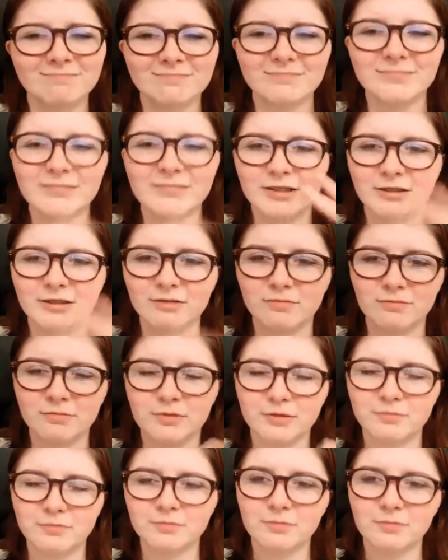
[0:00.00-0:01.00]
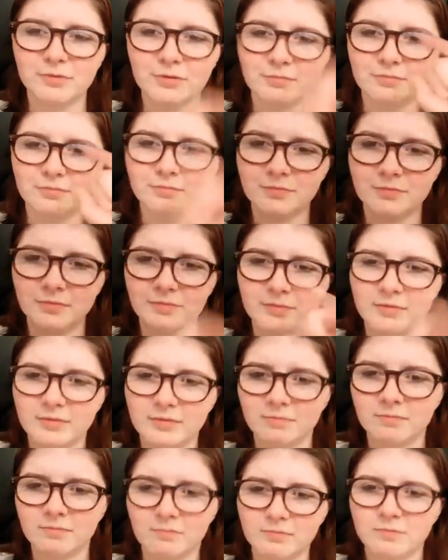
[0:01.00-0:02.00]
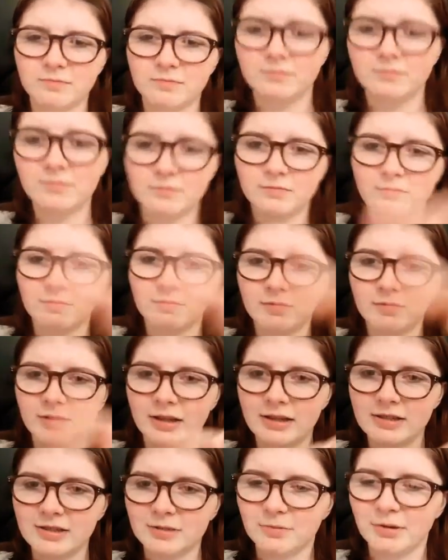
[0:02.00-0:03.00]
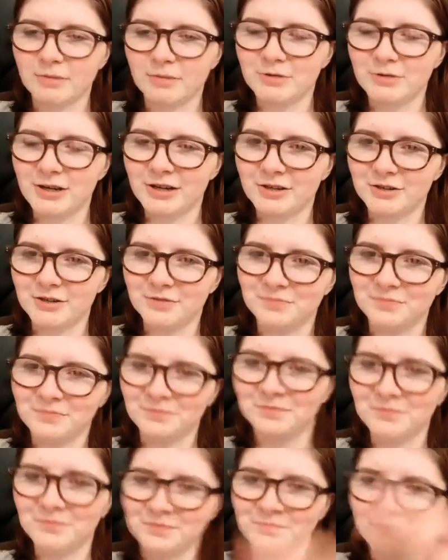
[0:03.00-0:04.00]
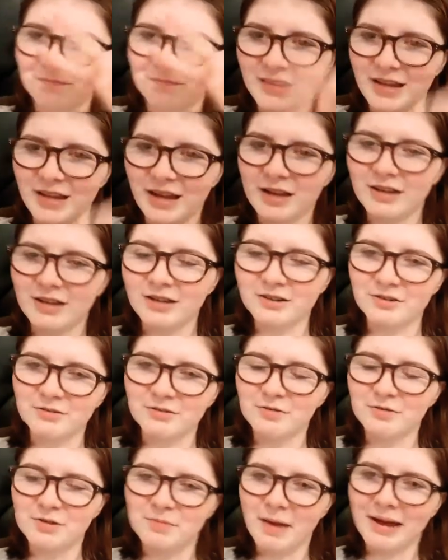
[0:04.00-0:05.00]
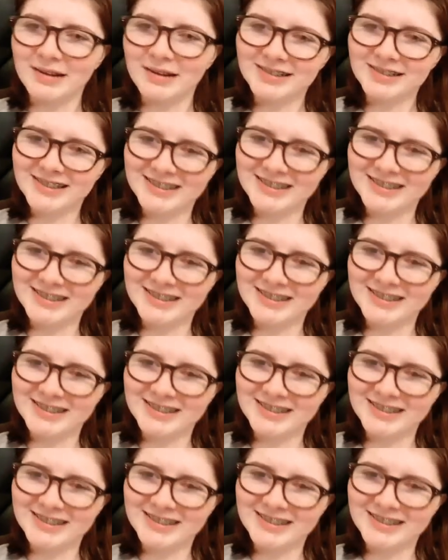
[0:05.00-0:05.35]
you know, we're that's the one I'm trying to, you know, respect.